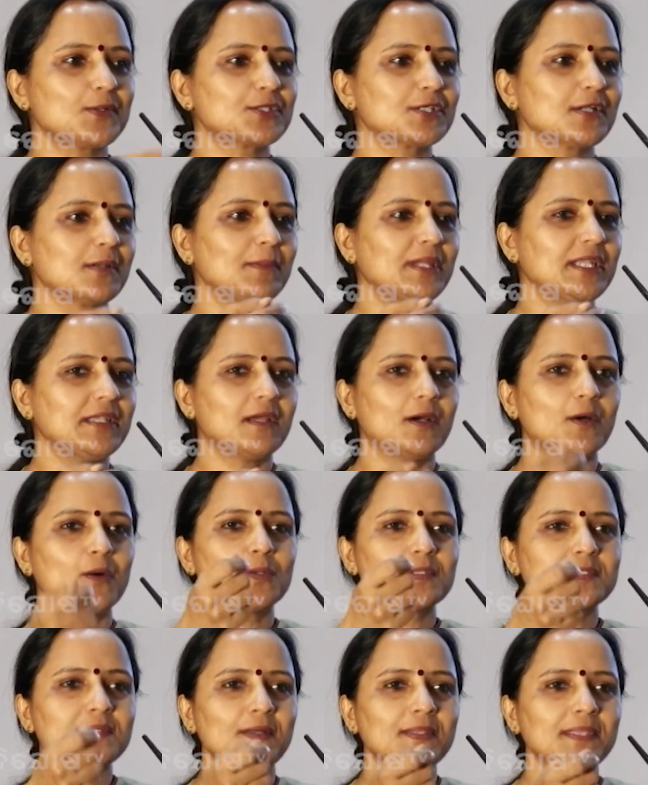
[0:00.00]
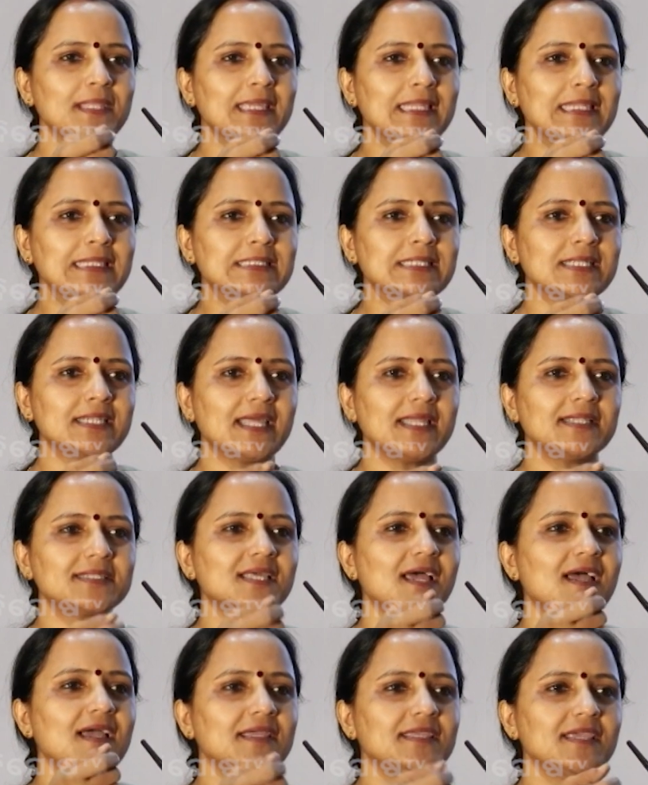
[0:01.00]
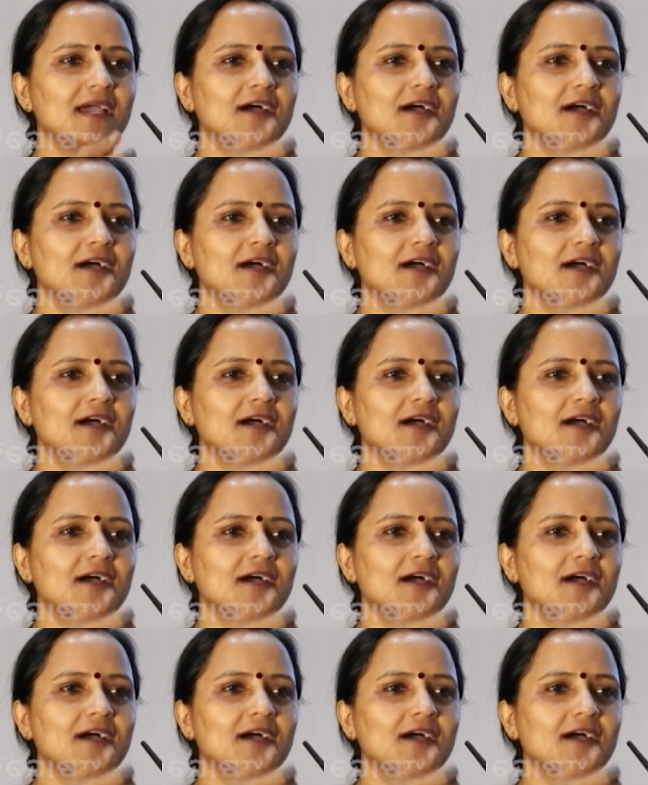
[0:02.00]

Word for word: social media, who's on the internet,